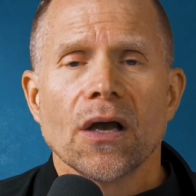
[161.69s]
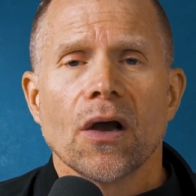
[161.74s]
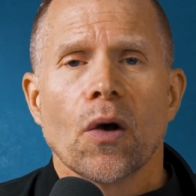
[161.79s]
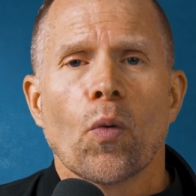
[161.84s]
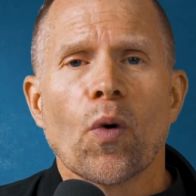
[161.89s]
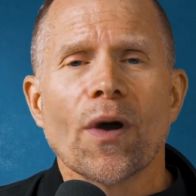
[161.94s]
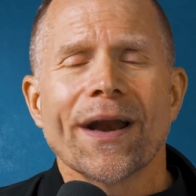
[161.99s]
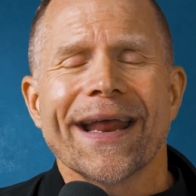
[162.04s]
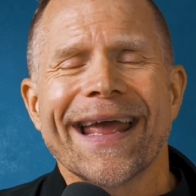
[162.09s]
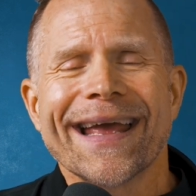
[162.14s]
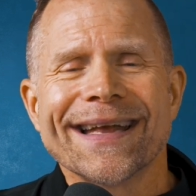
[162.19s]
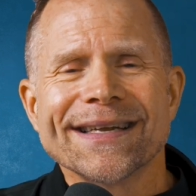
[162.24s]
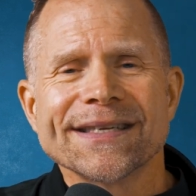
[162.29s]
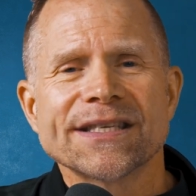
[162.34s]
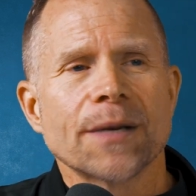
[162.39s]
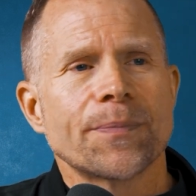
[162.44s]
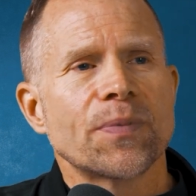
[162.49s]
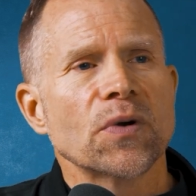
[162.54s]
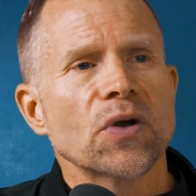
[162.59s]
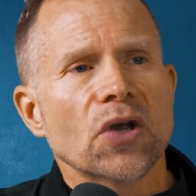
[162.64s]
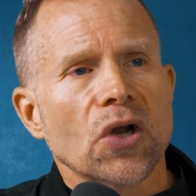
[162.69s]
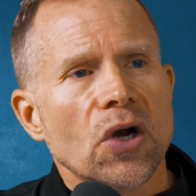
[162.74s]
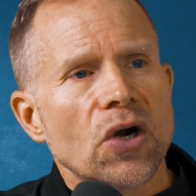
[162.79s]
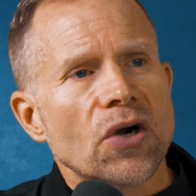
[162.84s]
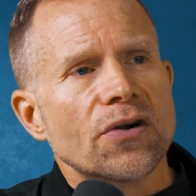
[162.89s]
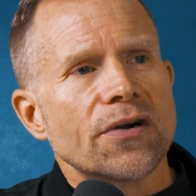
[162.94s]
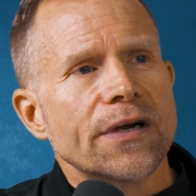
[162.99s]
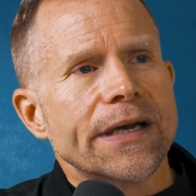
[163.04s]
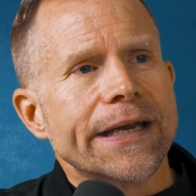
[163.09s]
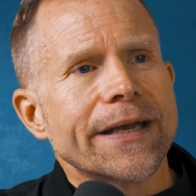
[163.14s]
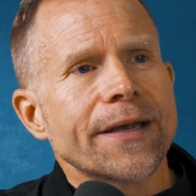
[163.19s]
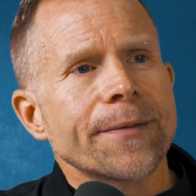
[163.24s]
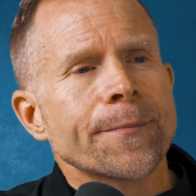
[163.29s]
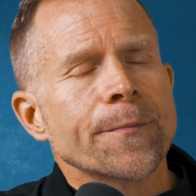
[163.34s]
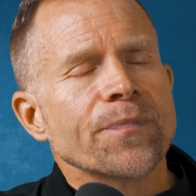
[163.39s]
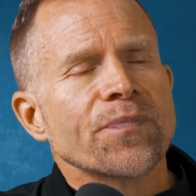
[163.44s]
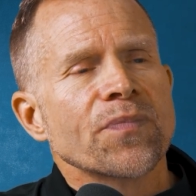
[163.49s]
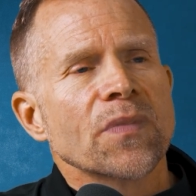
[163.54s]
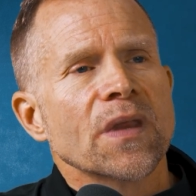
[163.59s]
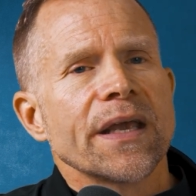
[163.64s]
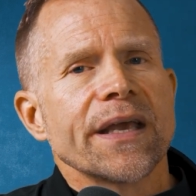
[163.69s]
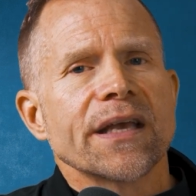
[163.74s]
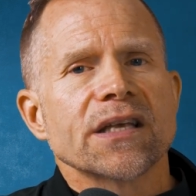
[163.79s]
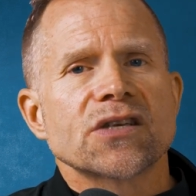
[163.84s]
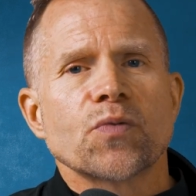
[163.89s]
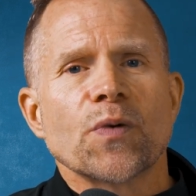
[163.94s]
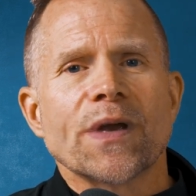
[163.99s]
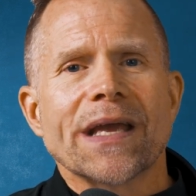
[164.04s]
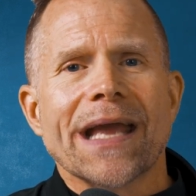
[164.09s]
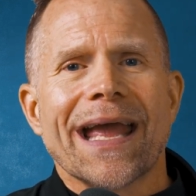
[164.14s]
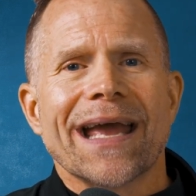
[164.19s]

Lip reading: what ends up occurring is we